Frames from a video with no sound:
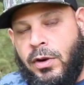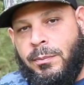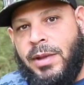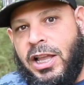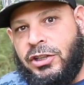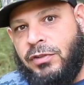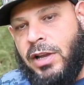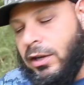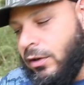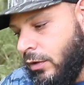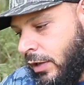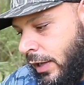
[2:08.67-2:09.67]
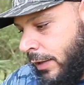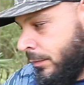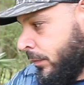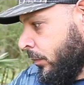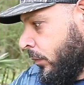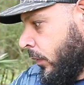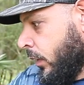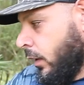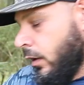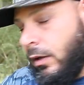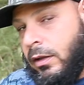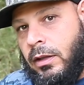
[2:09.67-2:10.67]
a Bass Tracker. Okay.
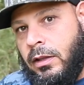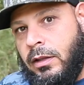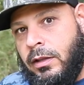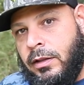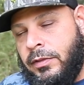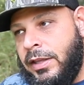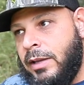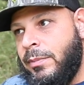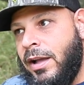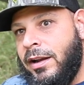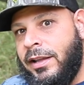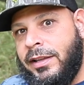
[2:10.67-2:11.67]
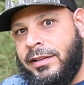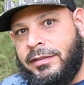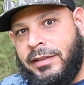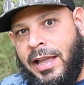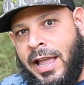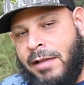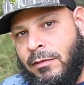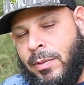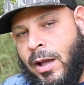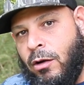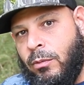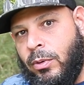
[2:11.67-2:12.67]
The thing about it is, I have a
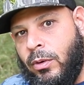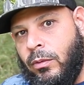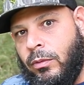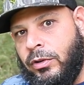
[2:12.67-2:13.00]
power pole.